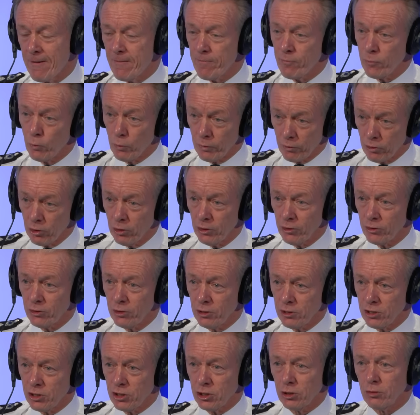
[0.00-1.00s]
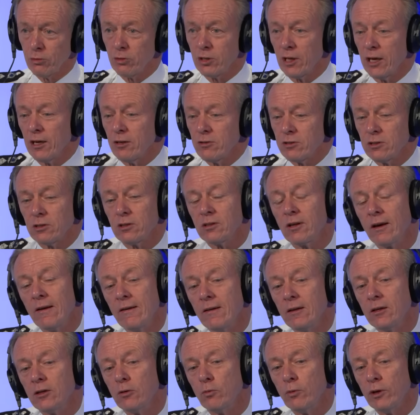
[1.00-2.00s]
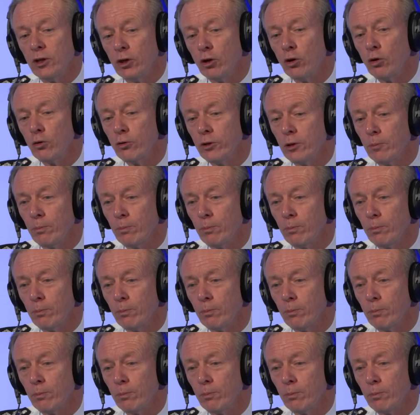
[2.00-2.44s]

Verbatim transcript: We've got 32,000. We know so there are